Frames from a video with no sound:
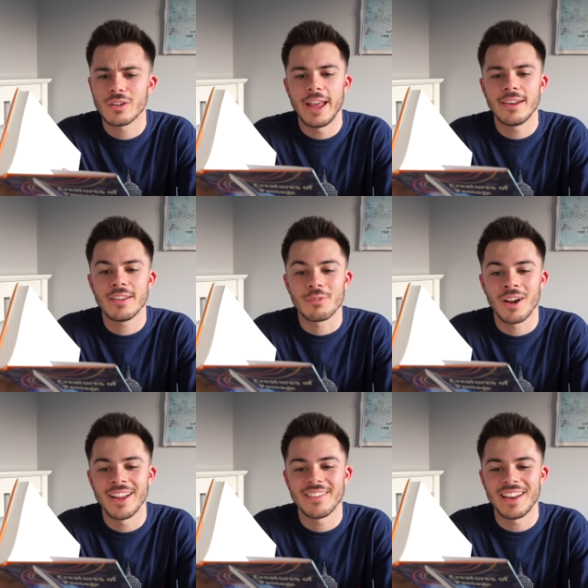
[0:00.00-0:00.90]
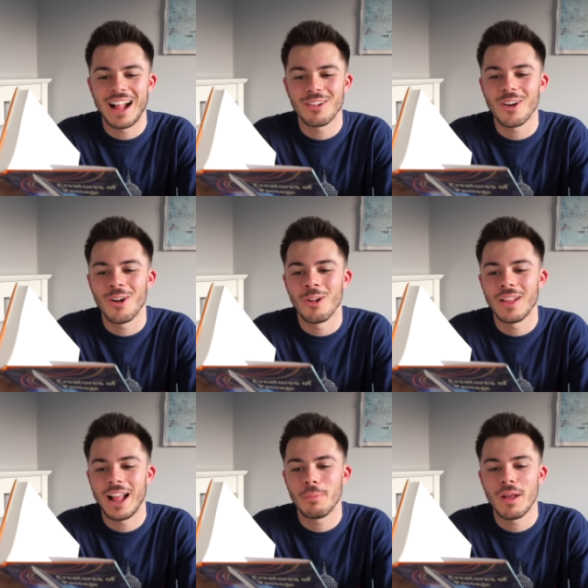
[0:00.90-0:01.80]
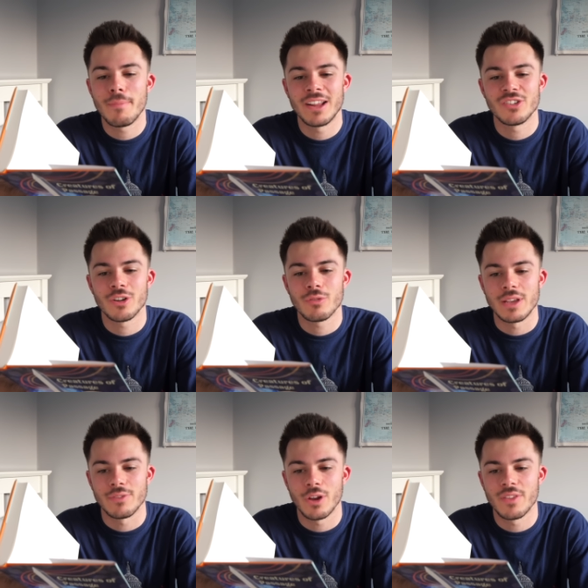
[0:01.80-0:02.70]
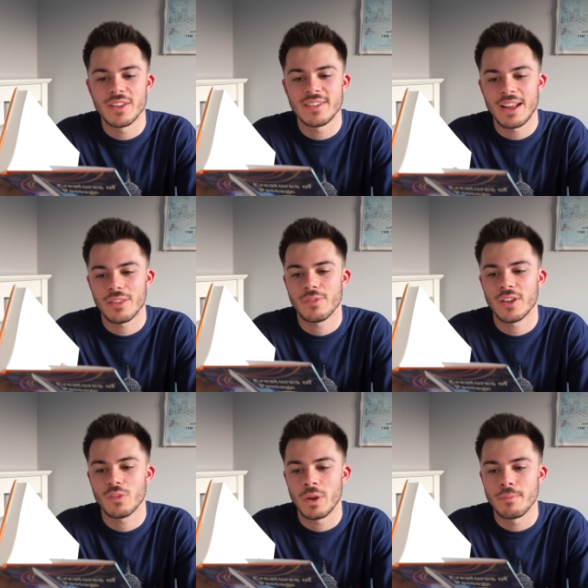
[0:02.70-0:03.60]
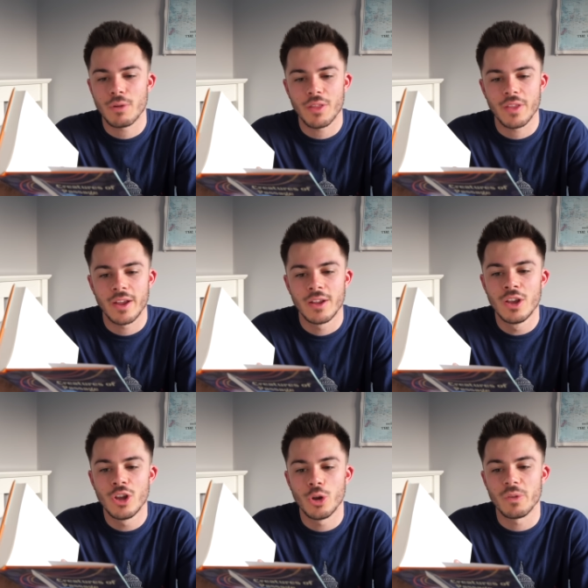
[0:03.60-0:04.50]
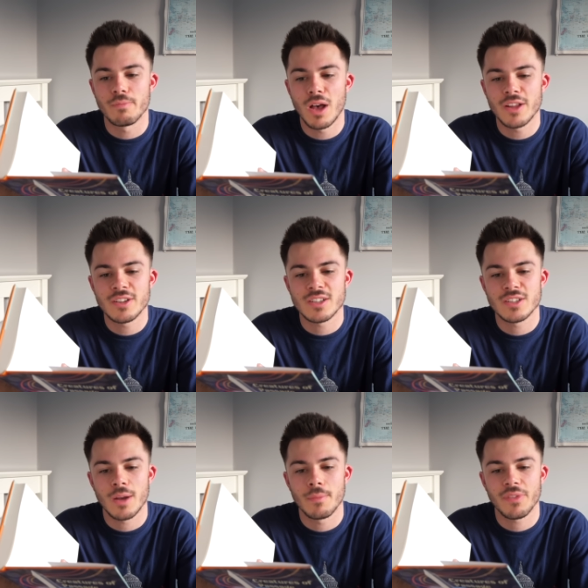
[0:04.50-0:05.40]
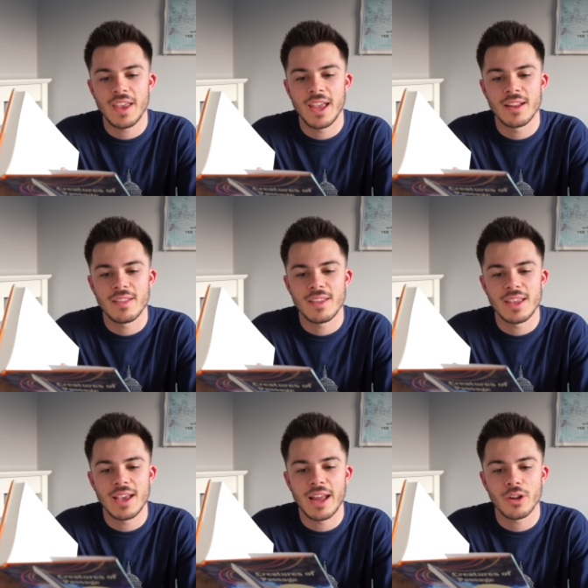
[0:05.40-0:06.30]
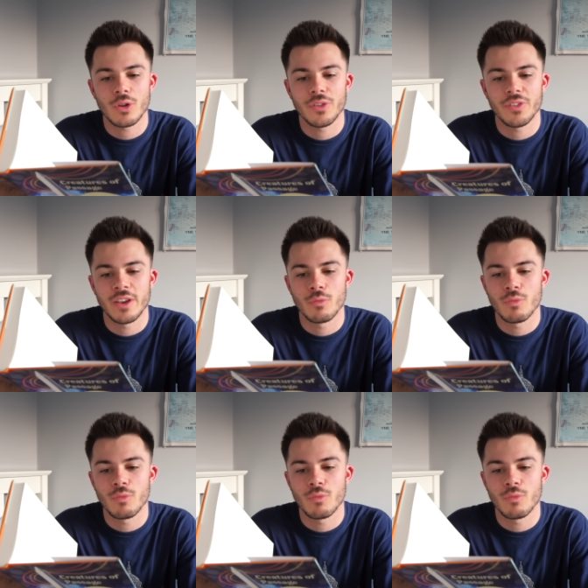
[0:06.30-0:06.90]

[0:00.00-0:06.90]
Endless rides and alcohol help her manage her grief over the death of her twin brother, who was murdered and dumped in the Anacostia